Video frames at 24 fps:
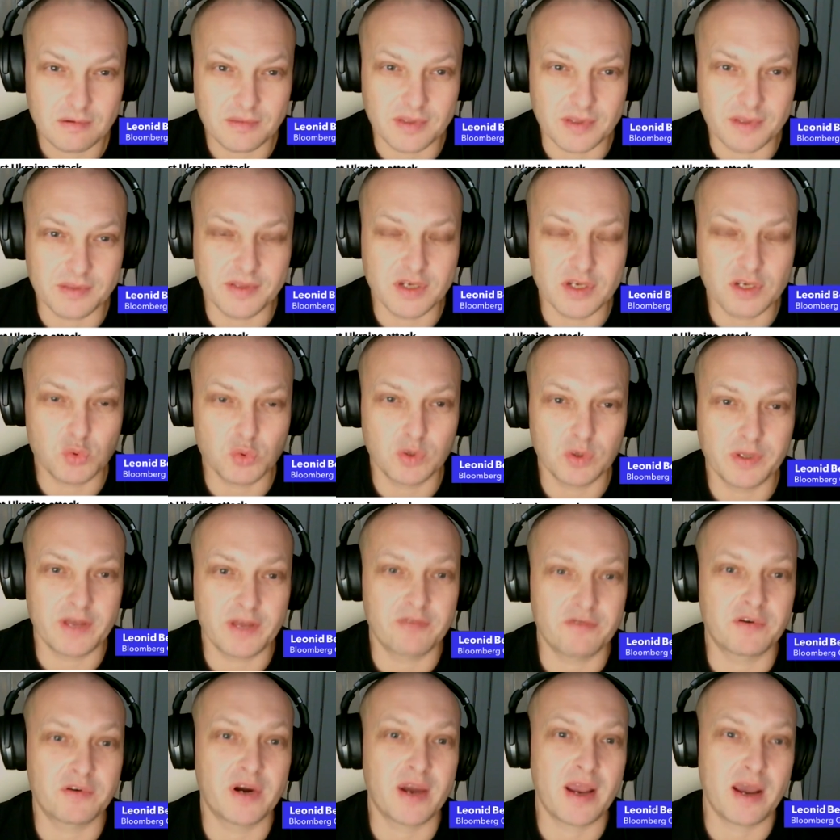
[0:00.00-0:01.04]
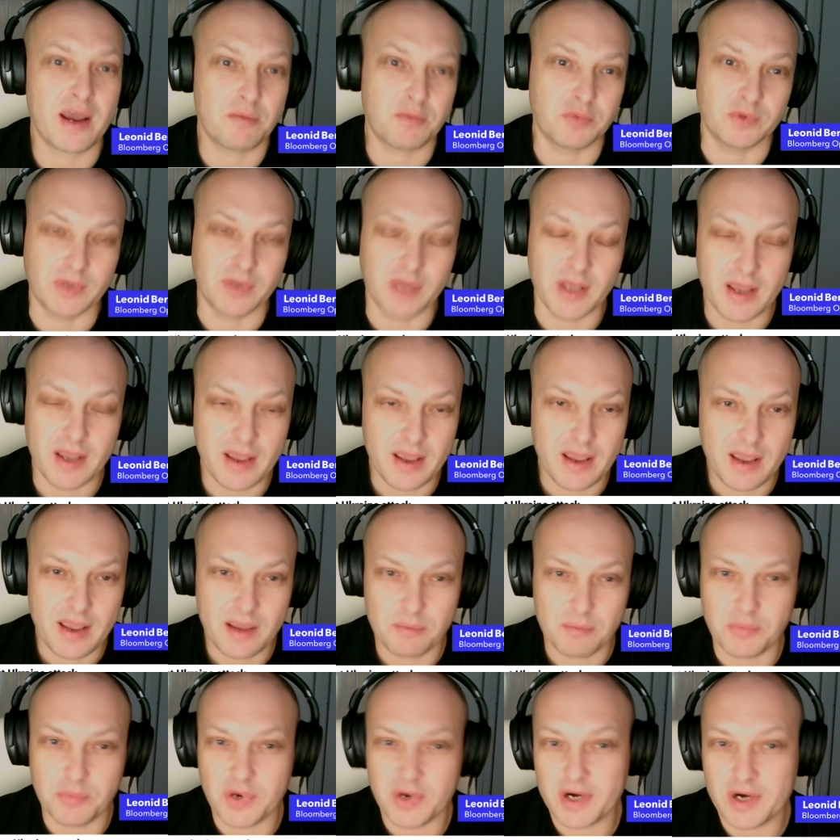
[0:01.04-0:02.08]
that this will never happen.
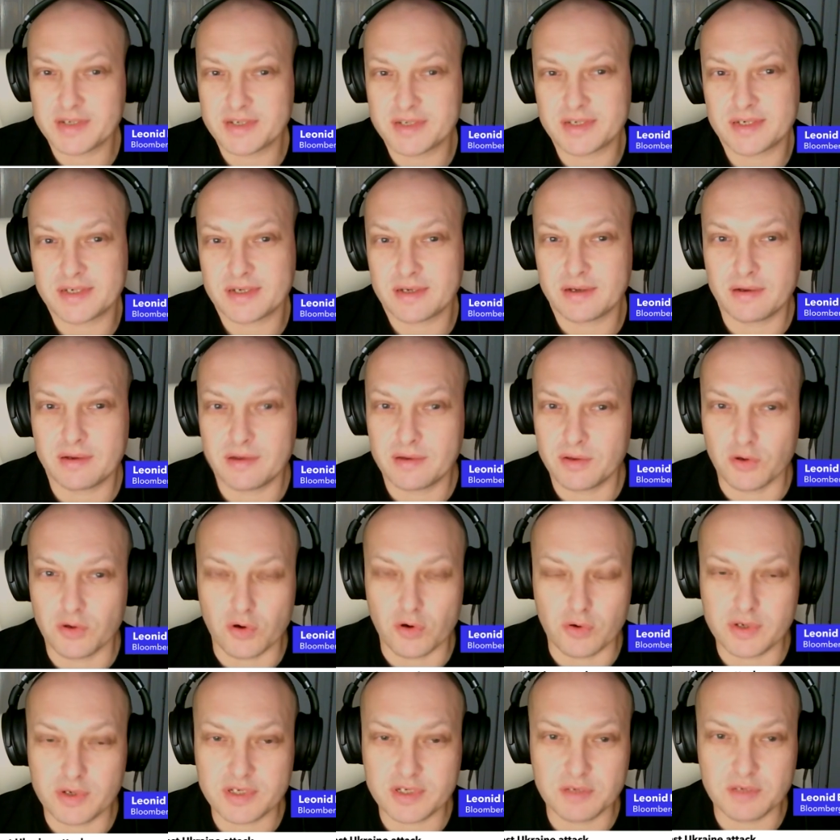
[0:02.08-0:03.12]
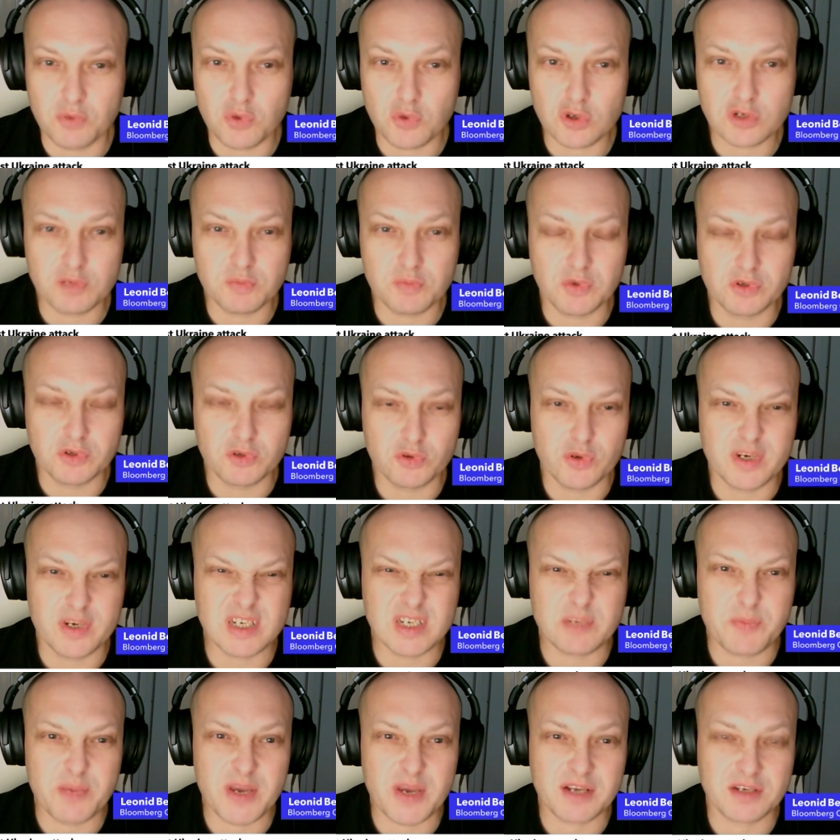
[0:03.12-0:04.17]
But it's, you know, it's impossible to
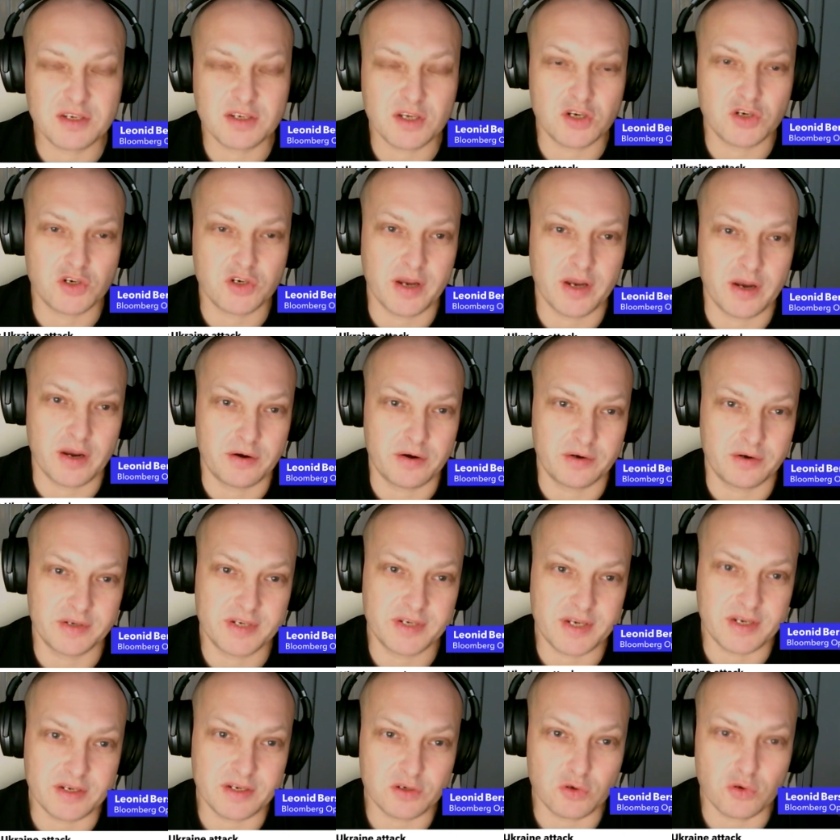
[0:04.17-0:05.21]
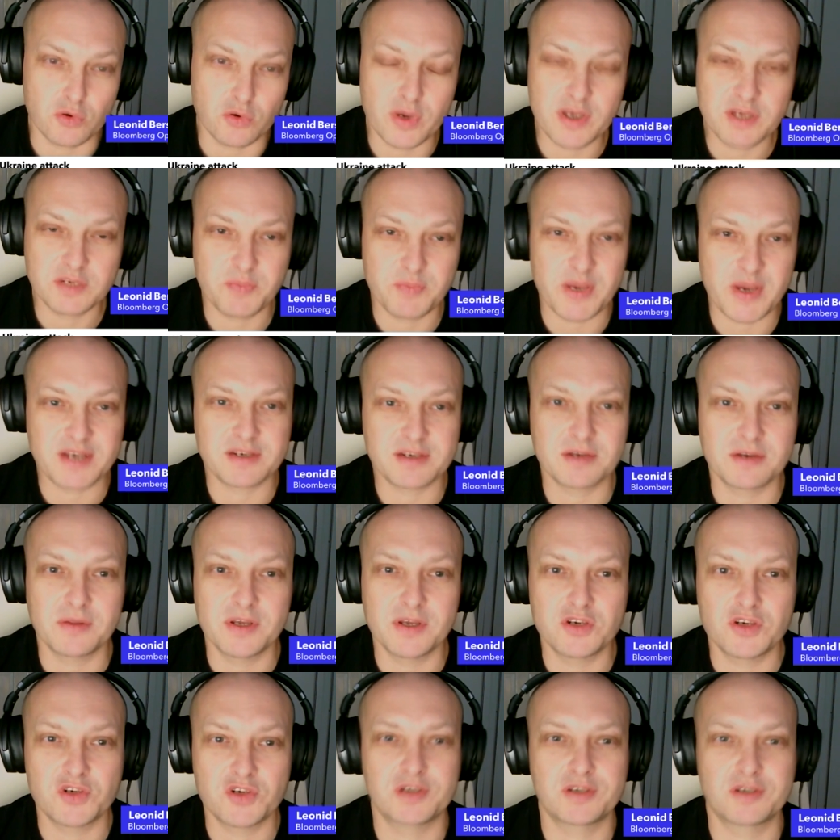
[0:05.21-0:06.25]
expect such a guarantee. So he's basically
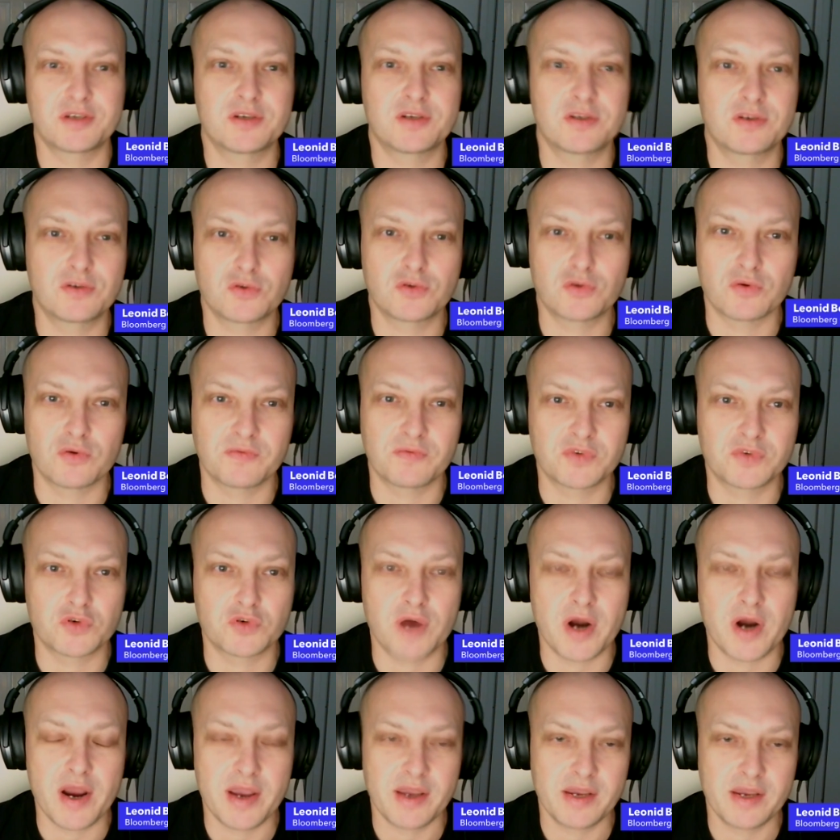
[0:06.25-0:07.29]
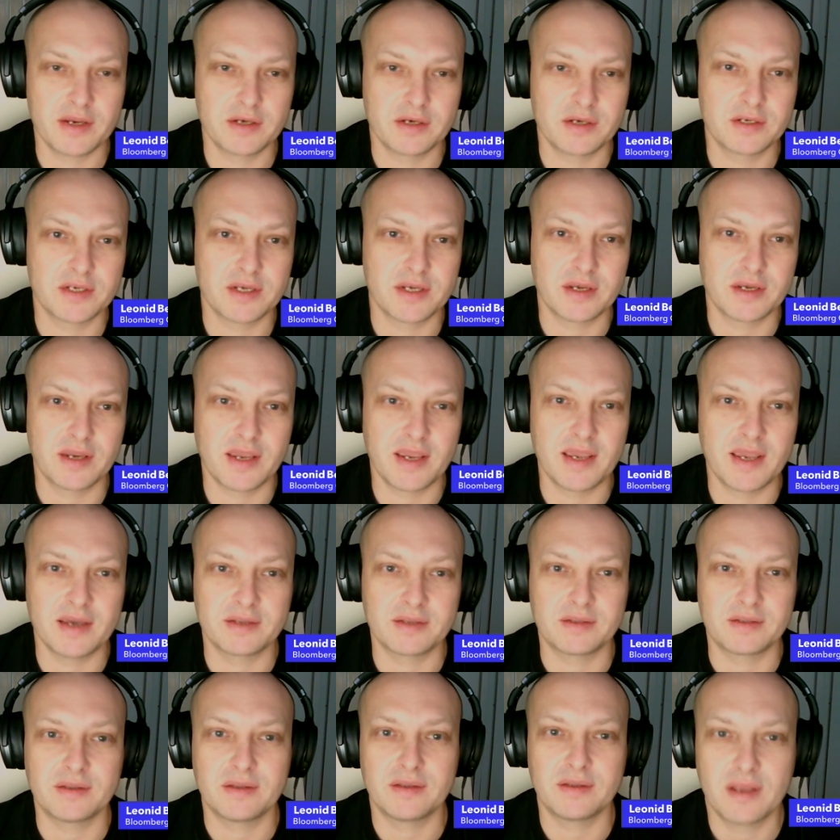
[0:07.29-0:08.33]
just sort of trying to
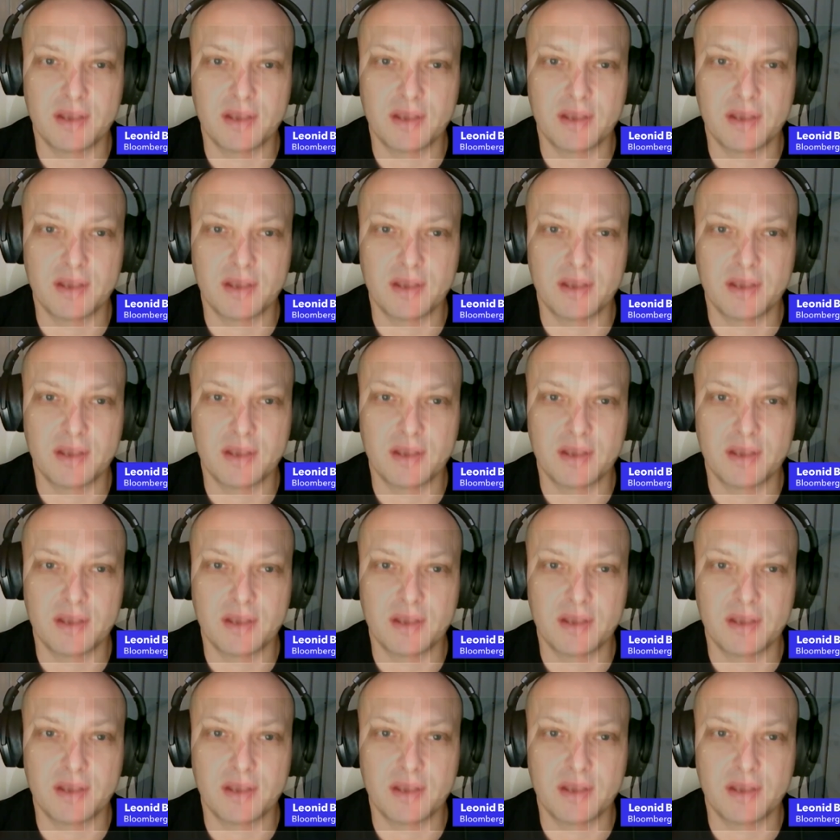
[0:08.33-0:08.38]
get